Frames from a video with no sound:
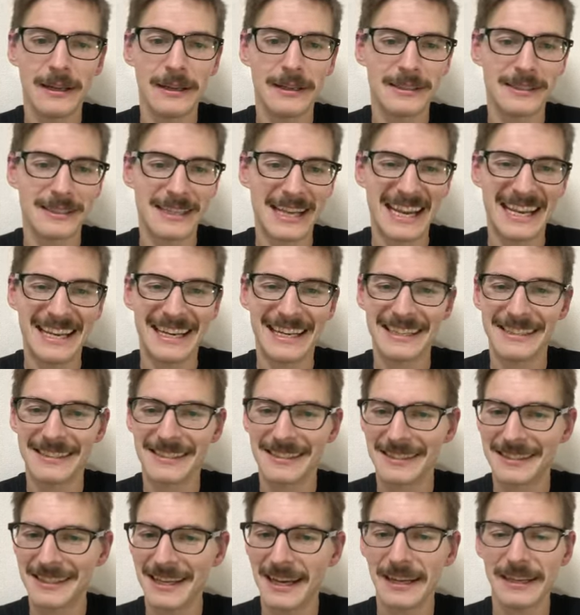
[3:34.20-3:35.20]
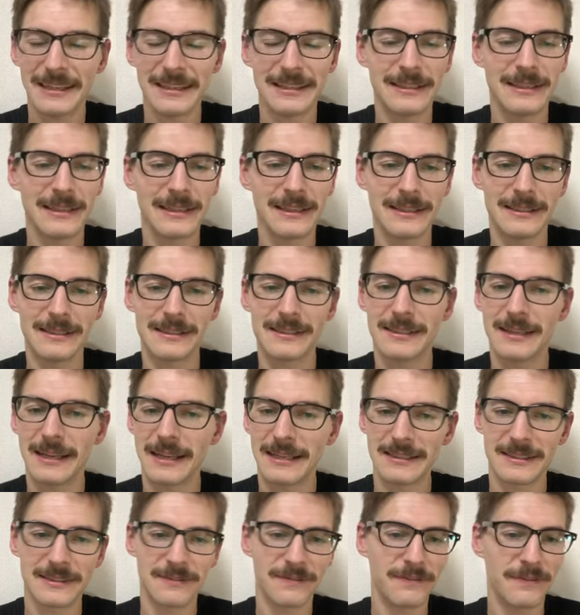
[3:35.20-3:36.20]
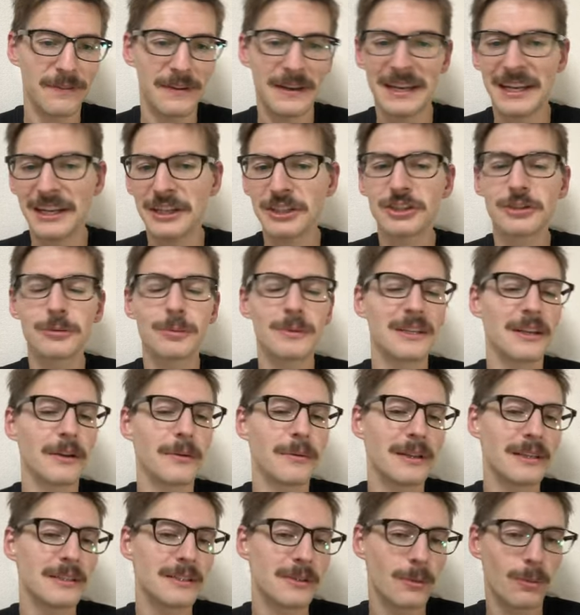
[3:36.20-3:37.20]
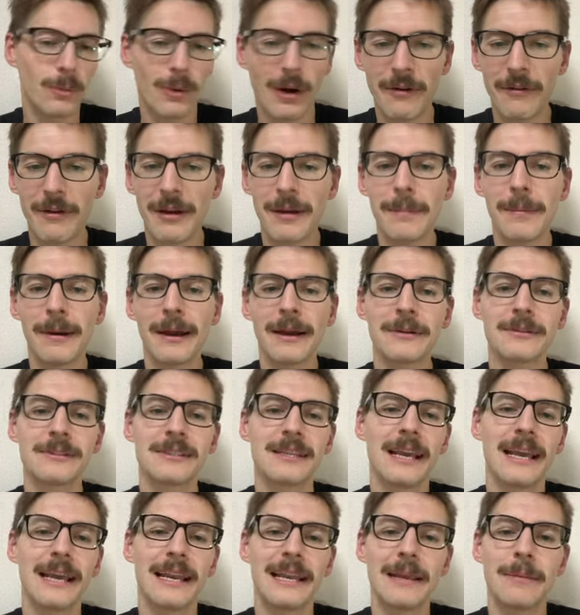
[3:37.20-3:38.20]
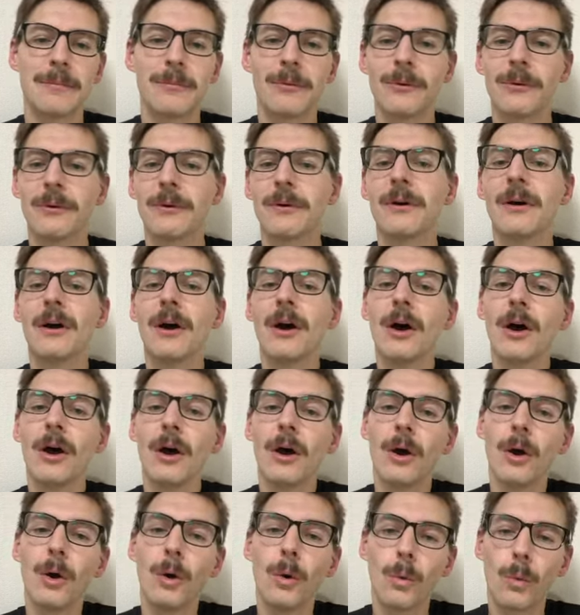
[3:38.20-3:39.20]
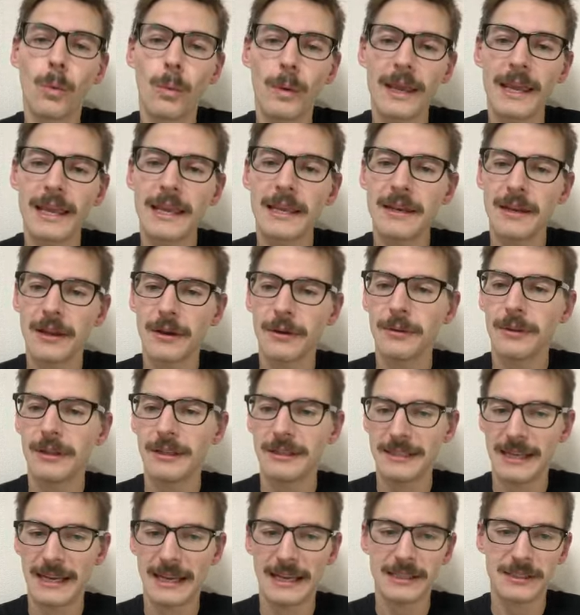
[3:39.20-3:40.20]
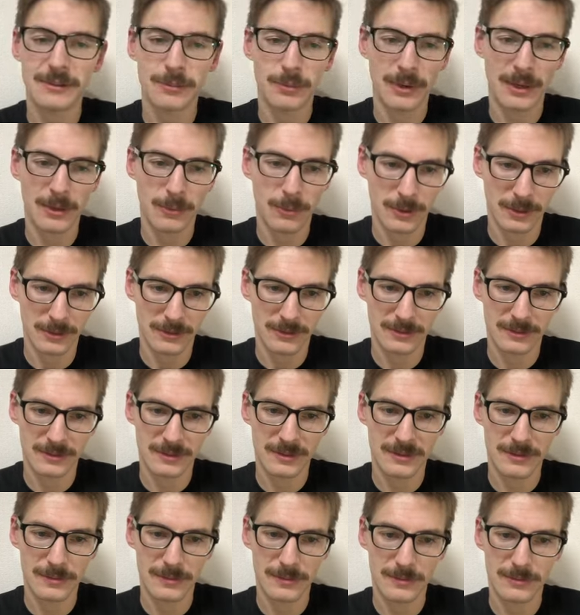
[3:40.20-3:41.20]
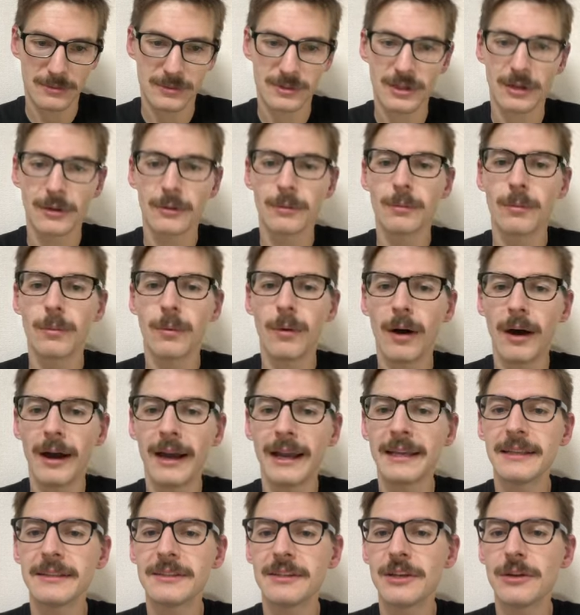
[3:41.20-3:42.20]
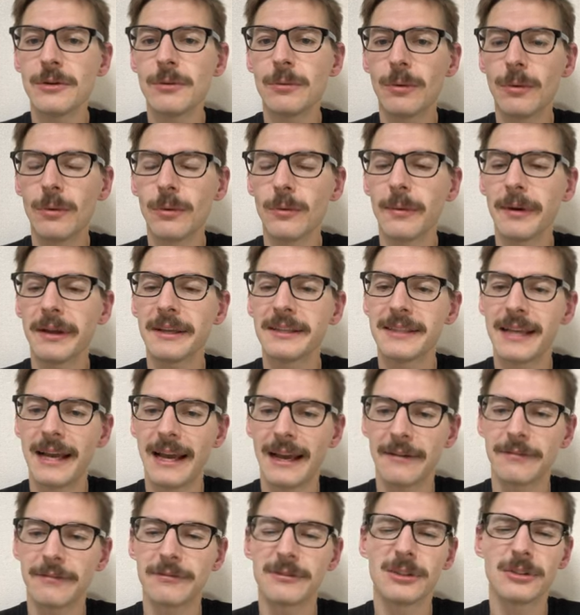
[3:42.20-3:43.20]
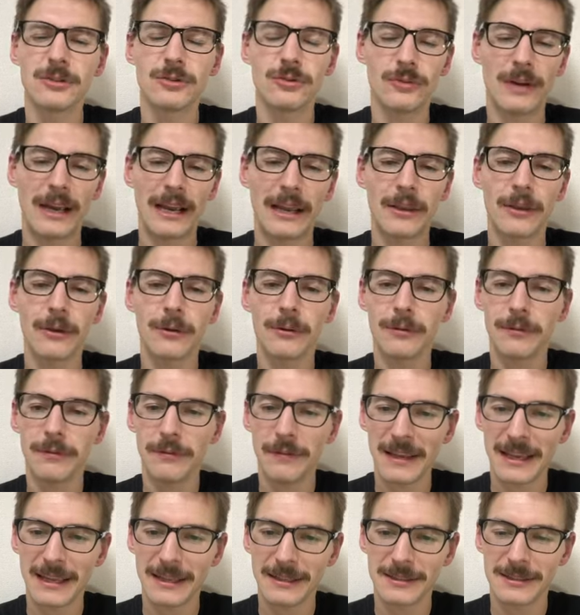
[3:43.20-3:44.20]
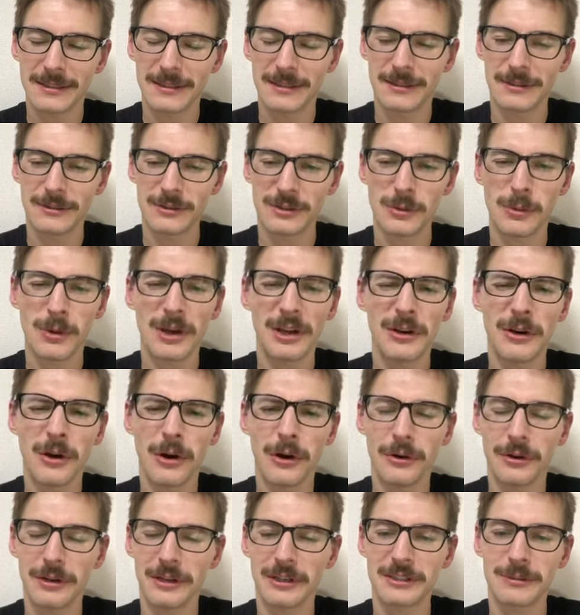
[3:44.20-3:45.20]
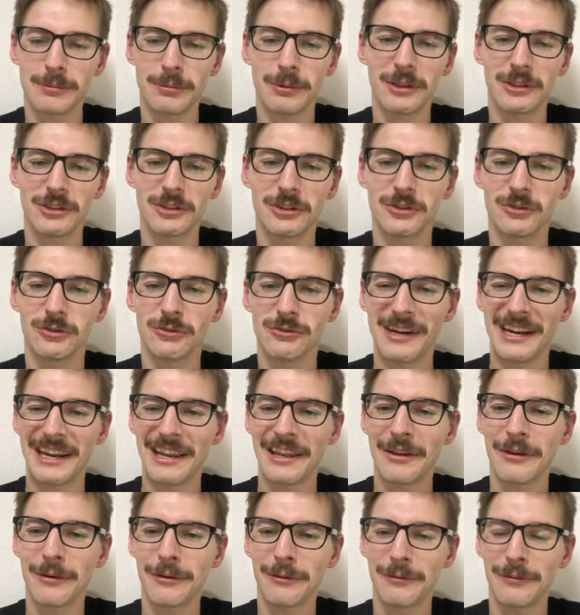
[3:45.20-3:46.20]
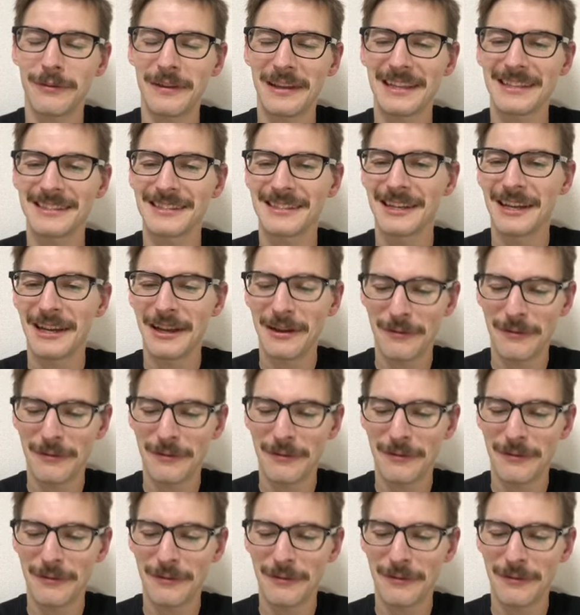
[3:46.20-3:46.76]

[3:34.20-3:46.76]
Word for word: Saying it's done, it's finished, we don't need to worry about it anymore. We know the dates we want. So why do you always have to drag your feet? It's quite an odd expression, dragging your feet.